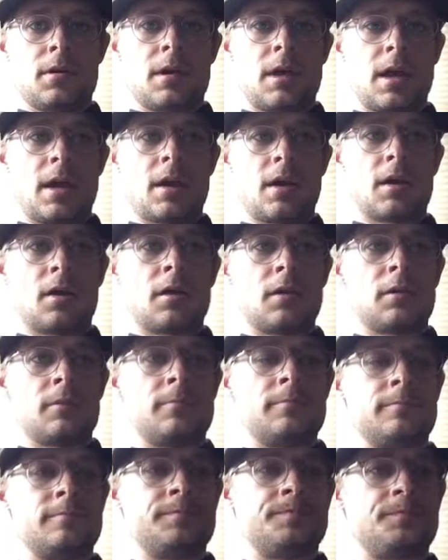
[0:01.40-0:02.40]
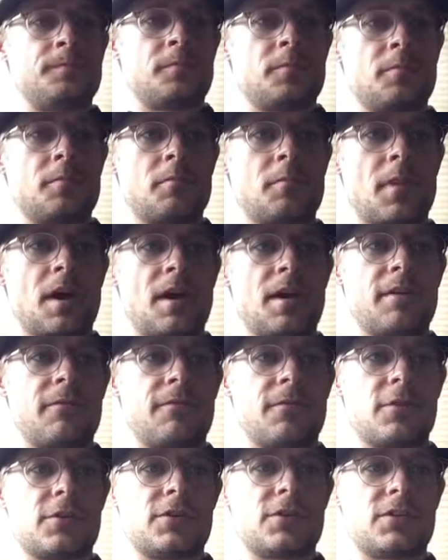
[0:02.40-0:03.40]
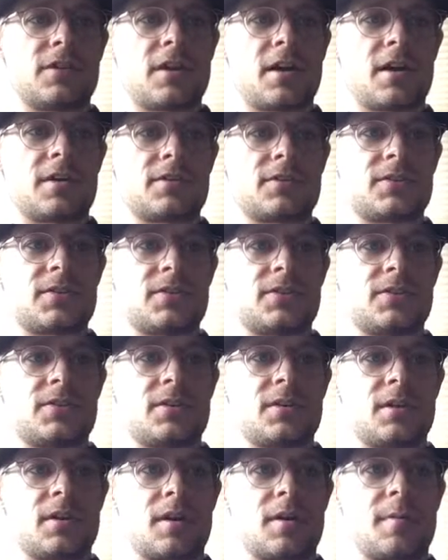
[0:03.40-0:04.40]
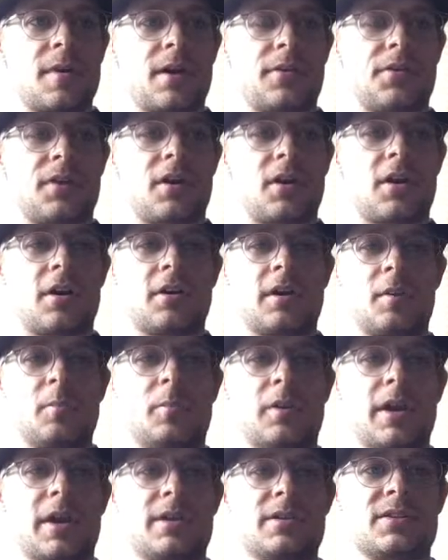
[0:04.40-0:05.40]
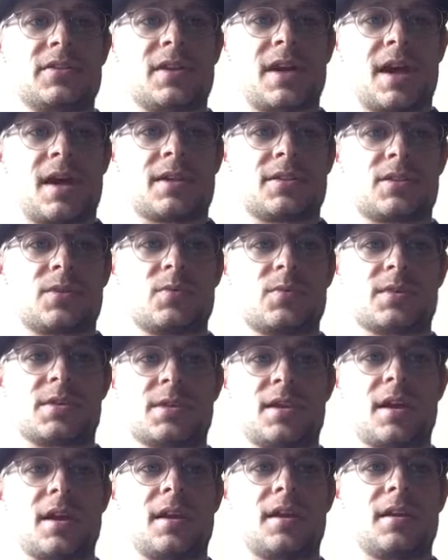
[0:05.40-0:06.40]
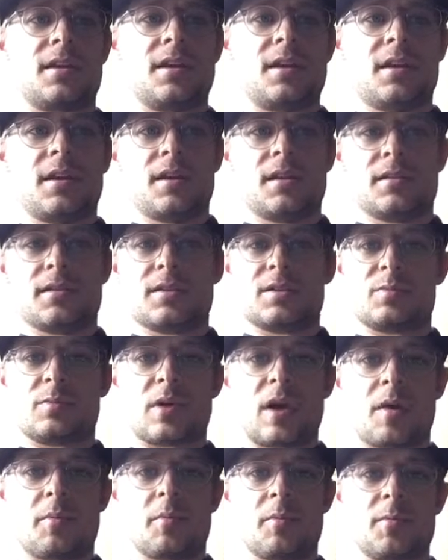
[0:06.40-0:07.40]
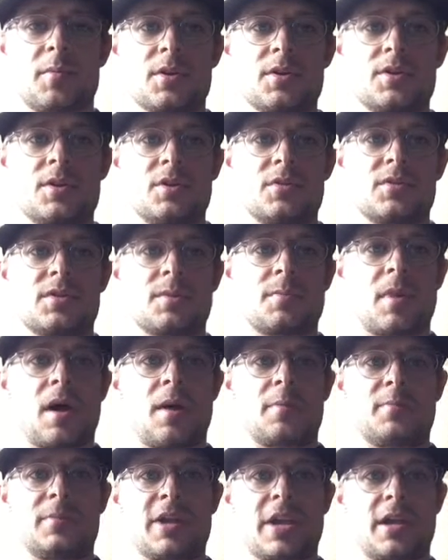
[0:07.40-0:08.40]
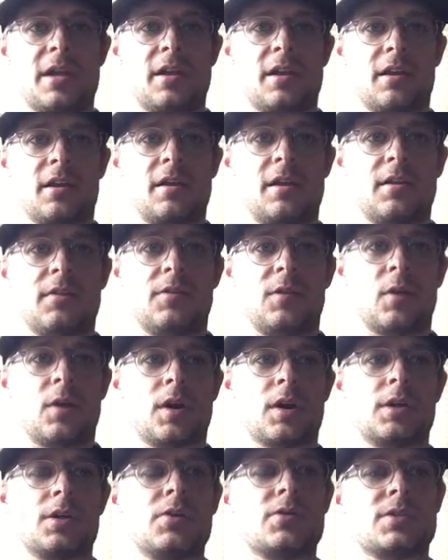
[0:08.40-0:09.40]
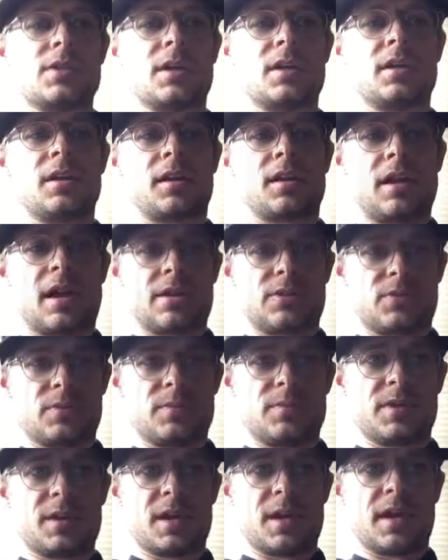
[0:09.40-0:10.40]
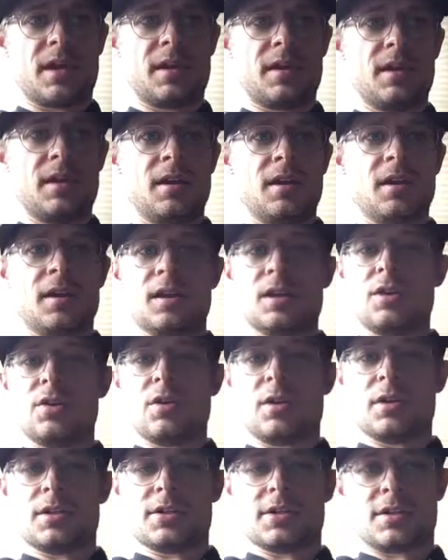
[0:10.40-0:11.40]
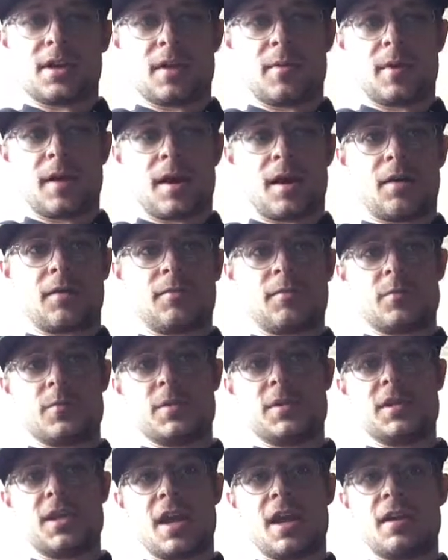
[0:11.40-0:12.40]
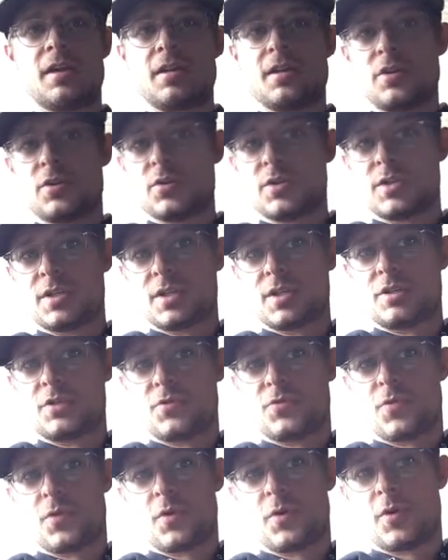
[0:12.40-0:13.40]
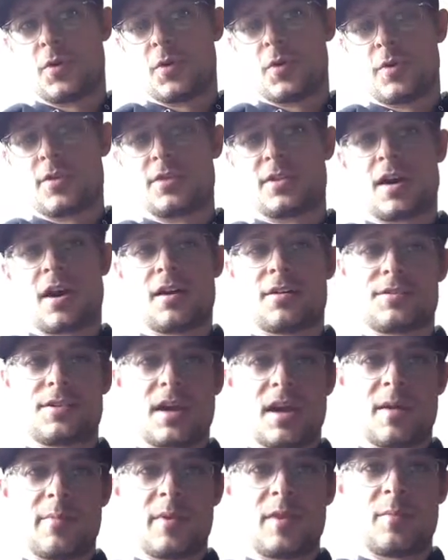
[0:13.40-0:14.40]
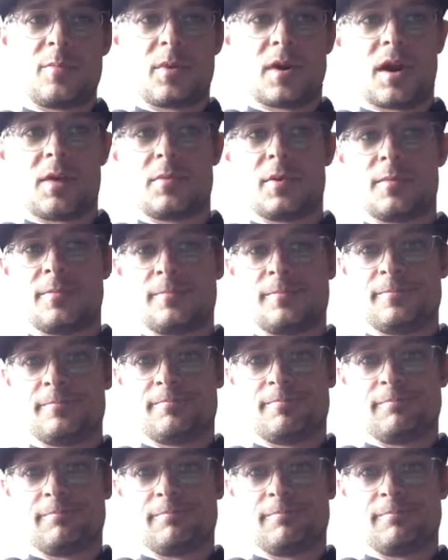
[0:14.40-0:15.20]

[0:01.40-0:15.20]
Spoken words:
Hey all, my first thoughts about the calling plans task was that this problem could use some updating if you were going to use it in a classroom today. You could sub out data usage for the talk time in the problem,